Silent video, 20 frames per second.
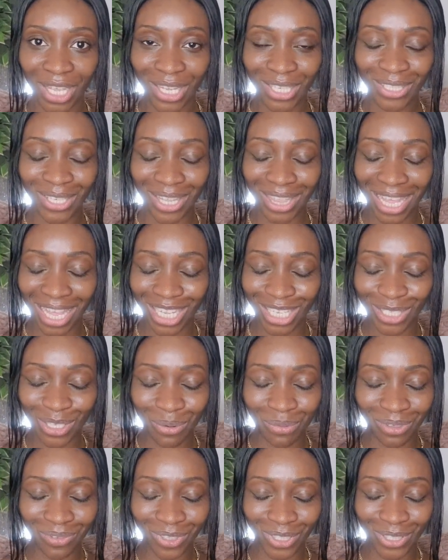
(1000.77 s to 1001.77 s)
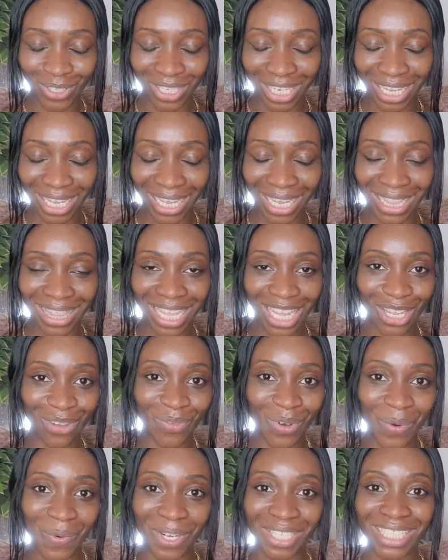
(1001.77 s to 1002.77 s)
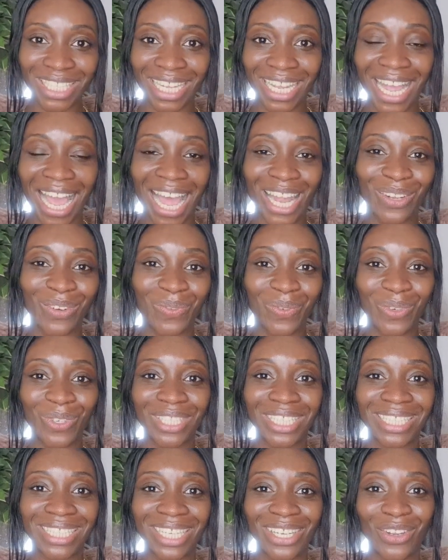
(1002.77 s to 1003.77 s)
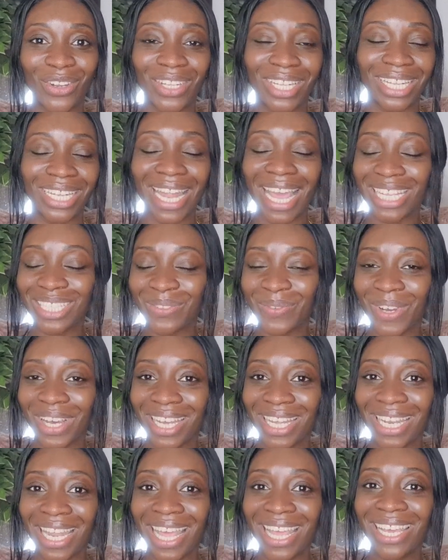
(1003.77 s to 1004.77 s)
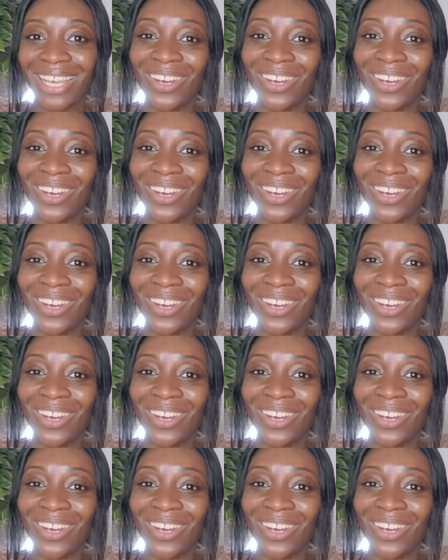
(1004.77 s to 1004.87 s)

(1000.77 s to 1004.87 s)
So thank you so much for tuning in. Thank you for watching. I look forward to seeing you in the next one.